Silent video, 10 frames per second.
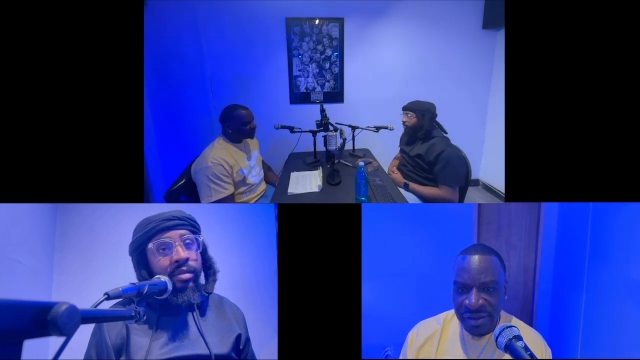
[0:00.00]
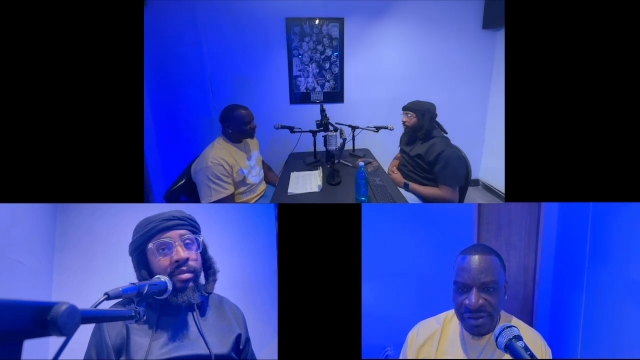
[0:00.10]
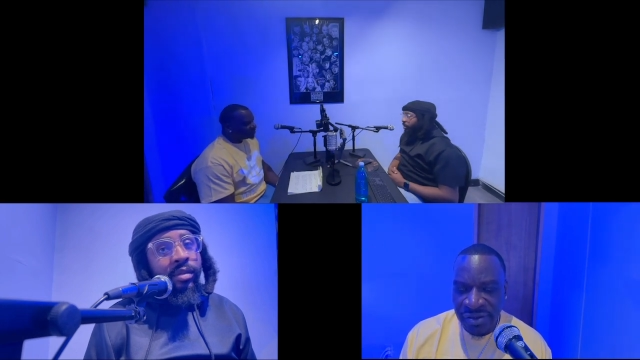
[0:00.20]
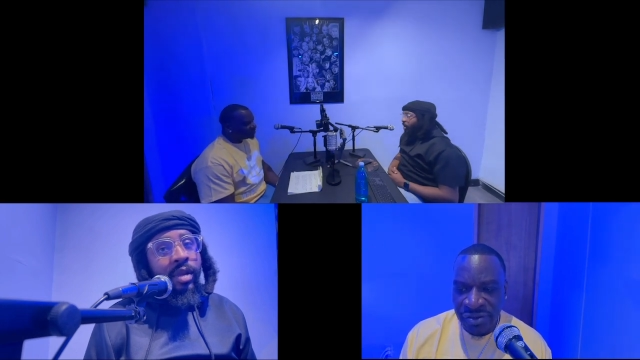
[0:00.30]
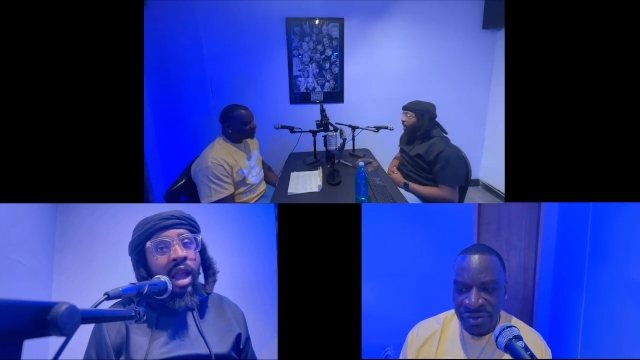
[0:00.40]

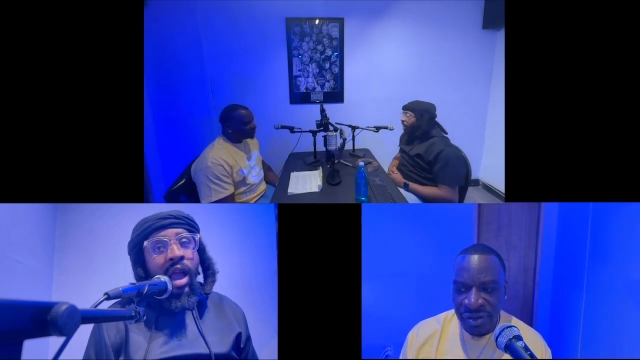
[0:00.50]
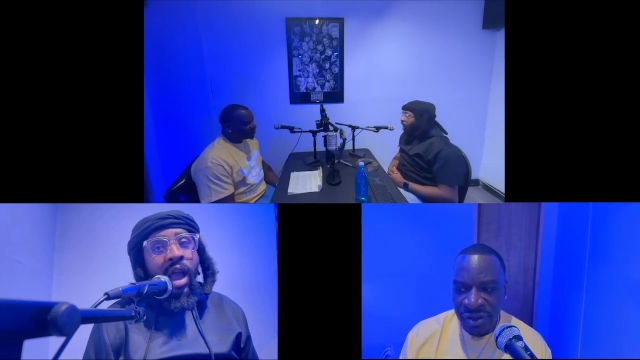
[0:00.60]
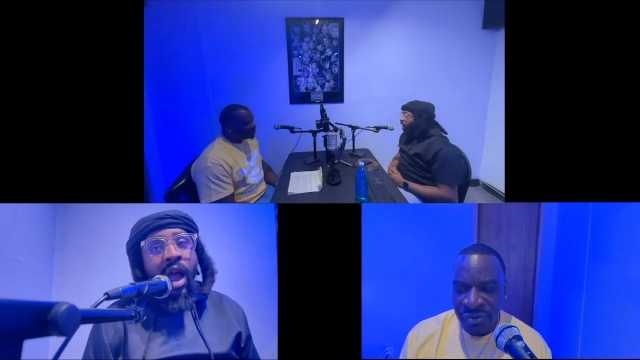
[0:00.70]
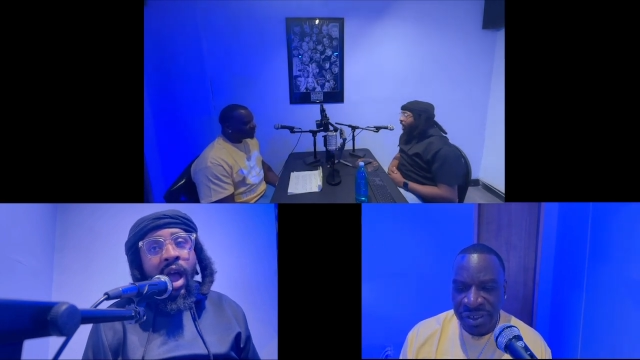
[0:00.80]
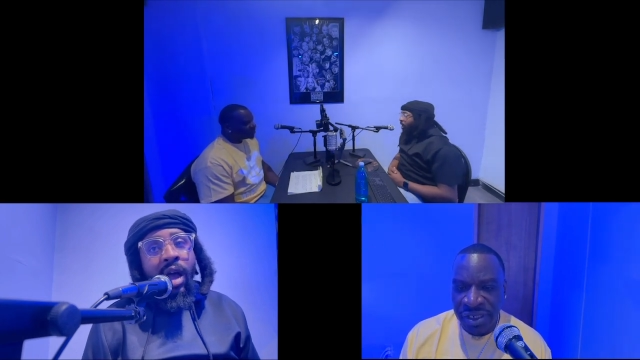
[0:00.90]
Speaker 1: You know,
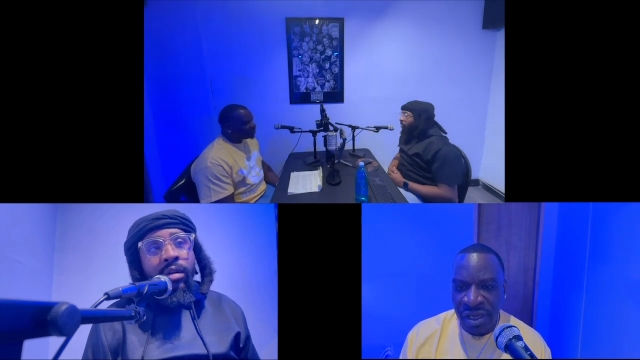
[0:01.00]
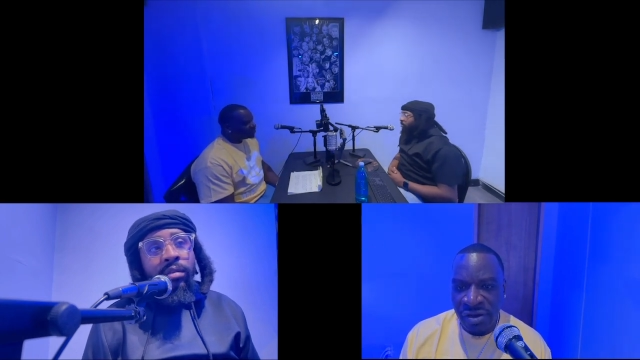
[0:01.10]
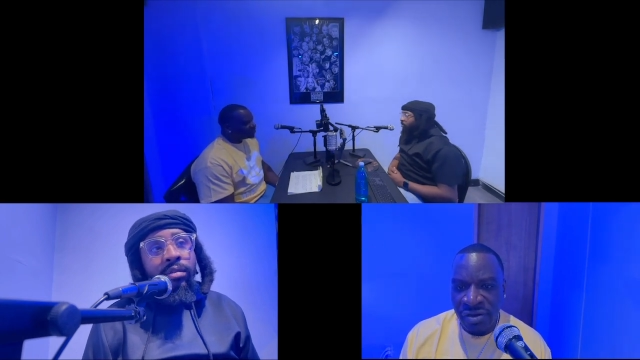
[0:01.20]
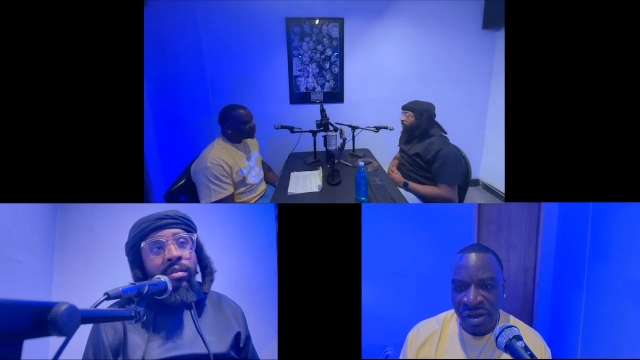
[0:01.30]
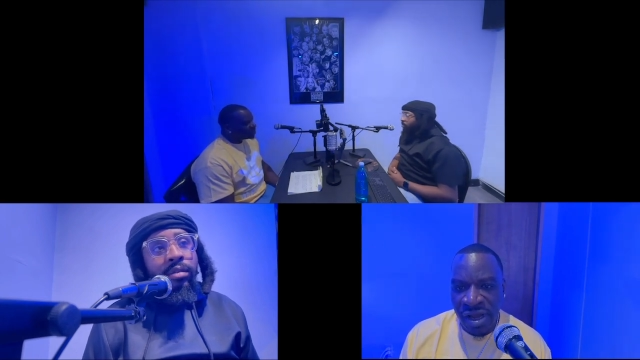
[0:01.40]
when I, a
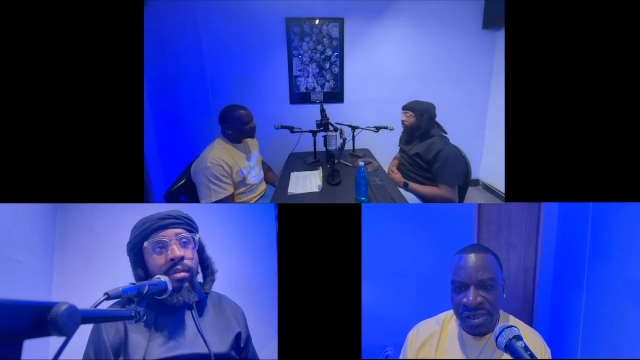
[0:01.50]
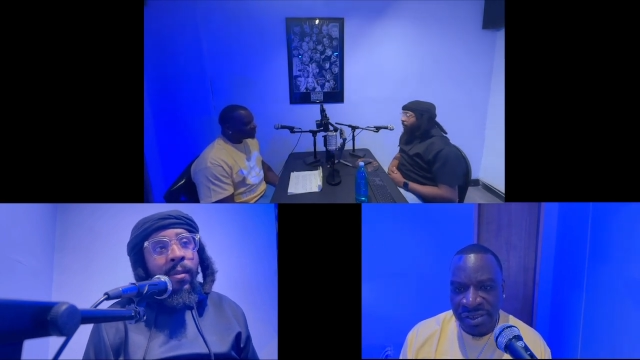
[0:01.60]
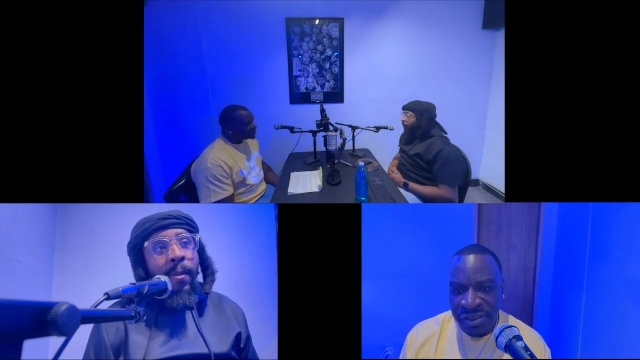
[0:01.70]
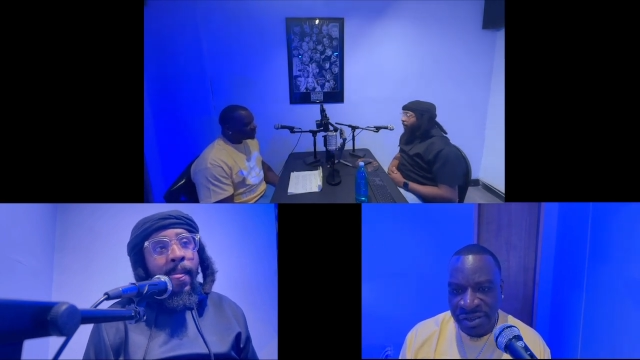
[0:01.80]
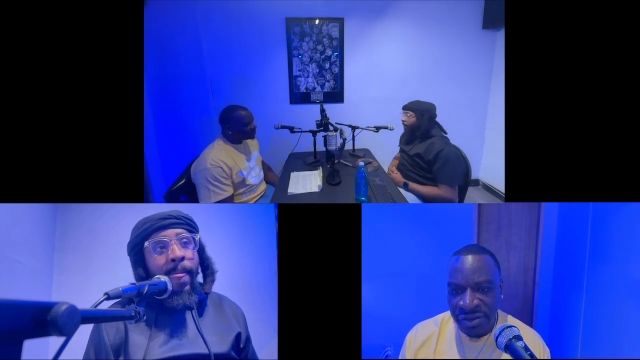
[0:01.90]
local artist
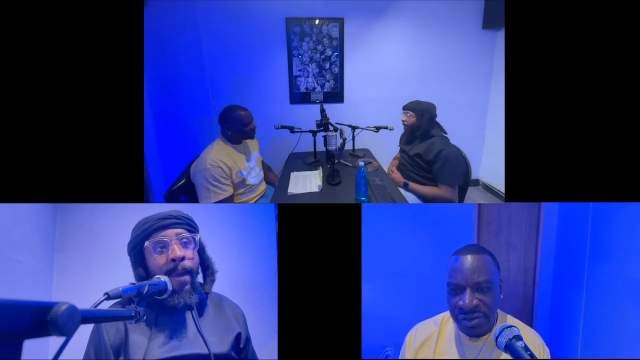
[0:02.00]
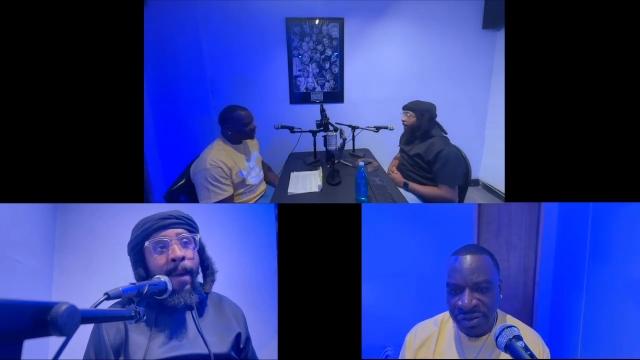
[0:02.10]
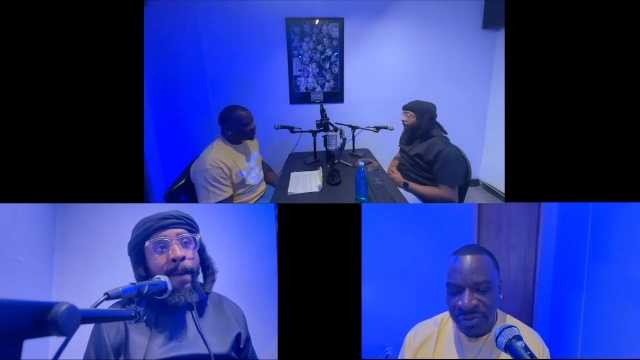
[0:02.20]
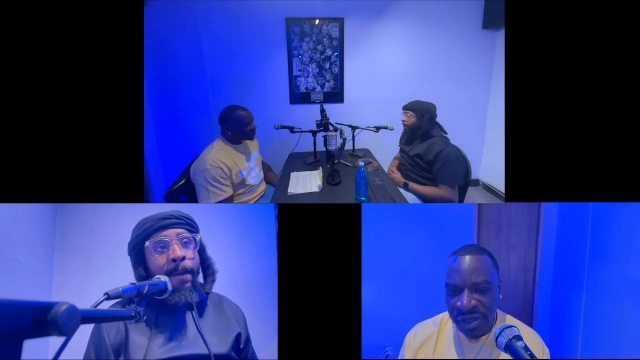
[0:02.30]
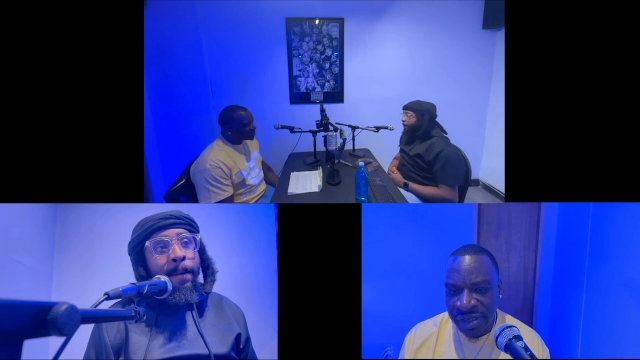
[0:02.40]
is on a
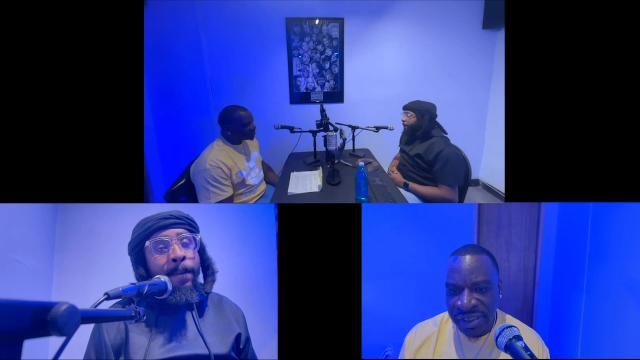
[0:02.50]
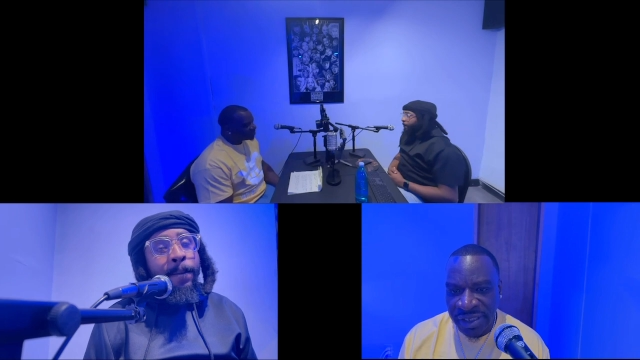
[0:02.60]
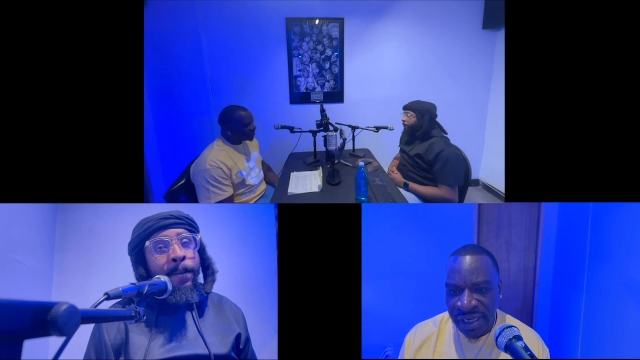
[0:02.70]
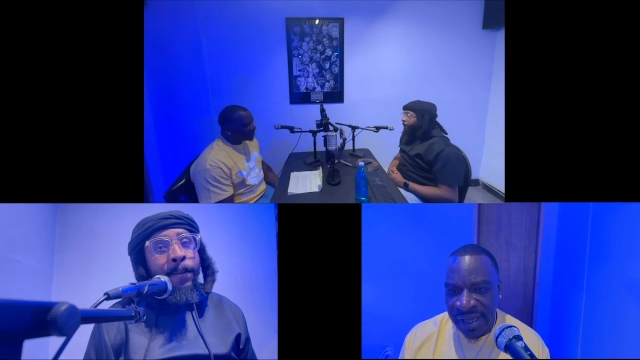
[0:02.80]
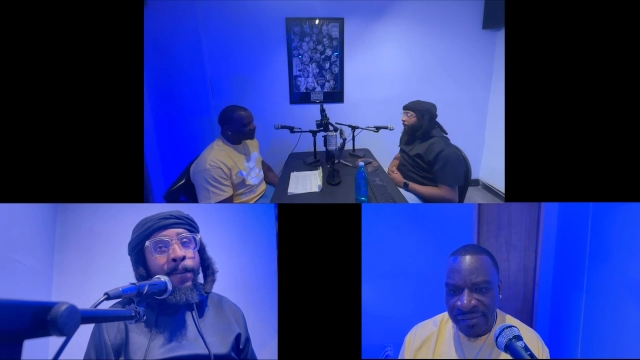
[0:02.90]
marketing and
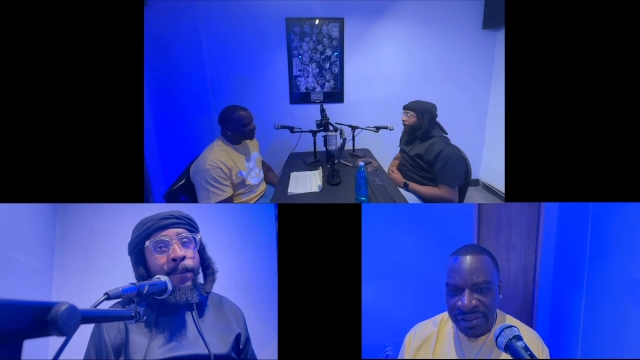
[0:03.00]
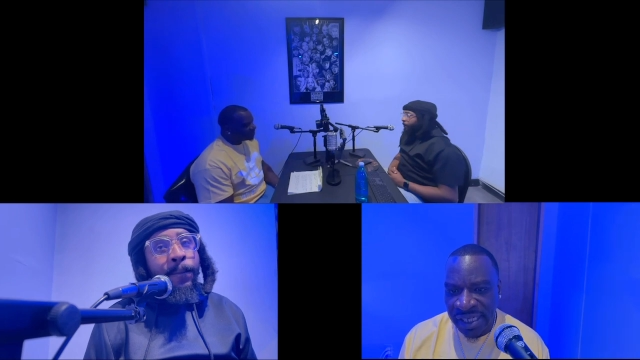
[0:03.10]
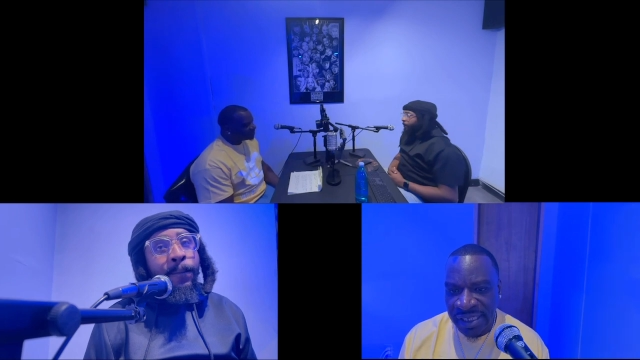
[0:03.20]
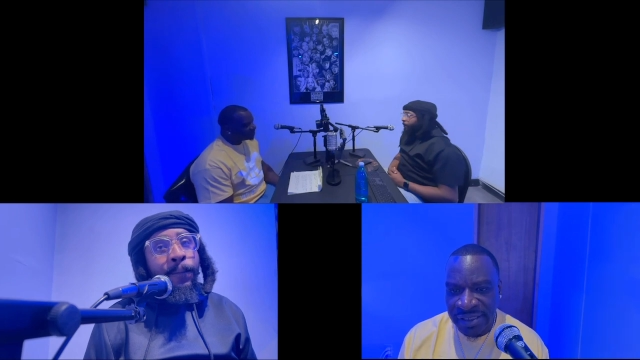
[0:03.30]
advertising